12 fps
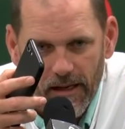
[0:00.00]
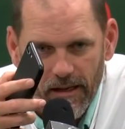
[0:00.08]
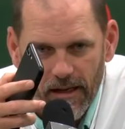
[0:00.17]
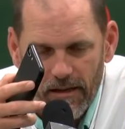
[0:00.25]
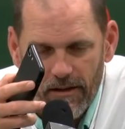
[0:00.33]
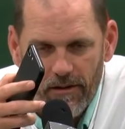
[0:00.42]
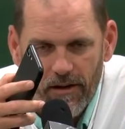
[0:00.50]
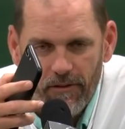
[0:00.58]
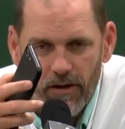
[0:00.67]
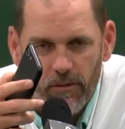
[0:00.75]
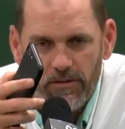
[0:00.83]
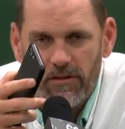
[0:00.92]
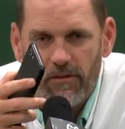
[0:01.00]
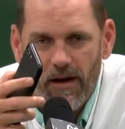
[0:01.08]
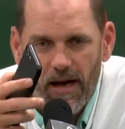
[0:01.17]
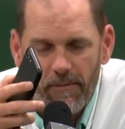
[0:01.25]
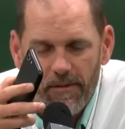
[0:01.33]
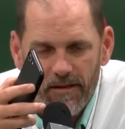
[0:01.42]
I, you never know what's going
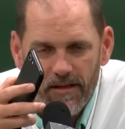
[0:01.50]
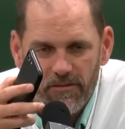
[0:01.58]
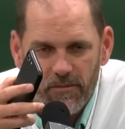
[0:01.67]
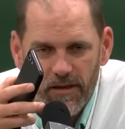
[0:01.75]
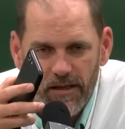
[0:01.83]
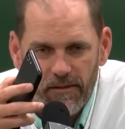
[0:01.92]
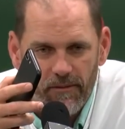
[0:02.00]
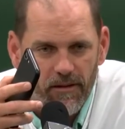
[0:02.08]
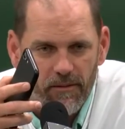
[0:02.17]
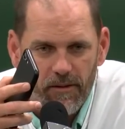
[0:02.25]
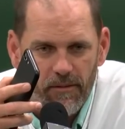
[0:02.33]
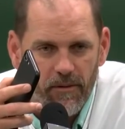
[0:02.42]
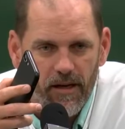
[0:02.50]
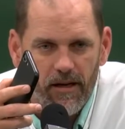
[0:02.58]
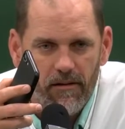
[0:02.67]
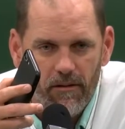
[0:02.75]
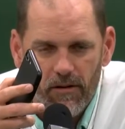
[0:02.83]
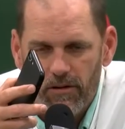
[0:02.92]
to happen this week, whether we
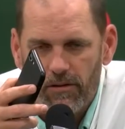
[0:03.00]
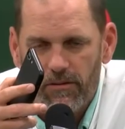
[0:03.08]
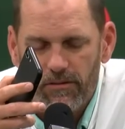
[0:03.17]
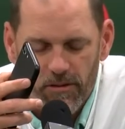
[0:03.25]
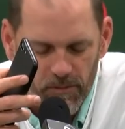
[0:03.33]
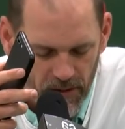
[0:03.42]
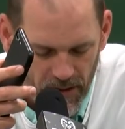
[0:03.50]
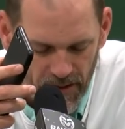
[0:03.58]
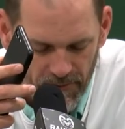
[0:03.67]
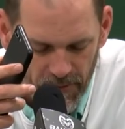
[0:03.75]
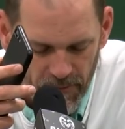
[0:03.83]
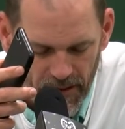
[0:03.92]
win or lose or whatever.